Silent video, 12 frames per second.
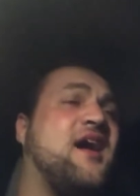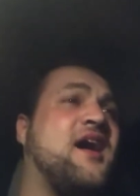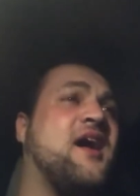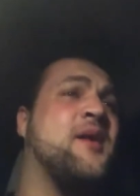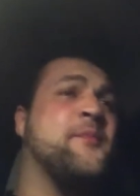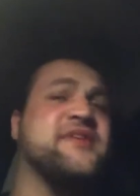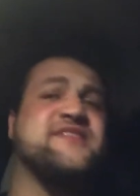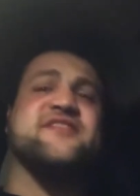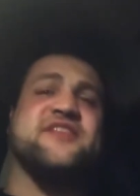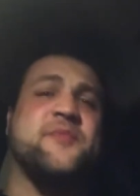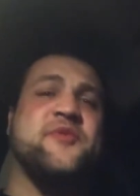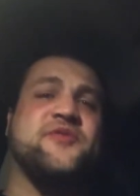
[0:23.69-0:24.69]
um, but it's
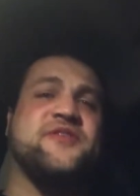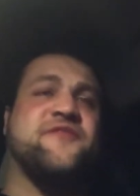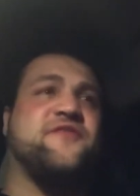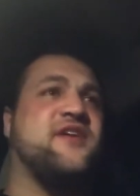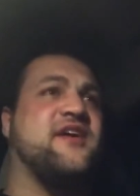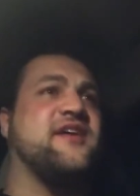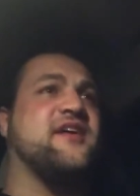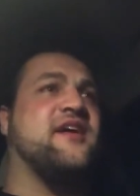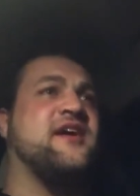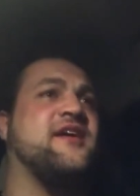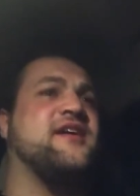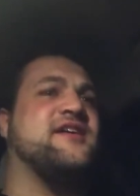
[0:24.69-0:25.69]
still going to be really fun.
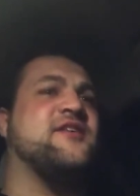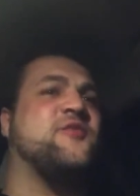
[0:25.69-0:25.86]
Uh,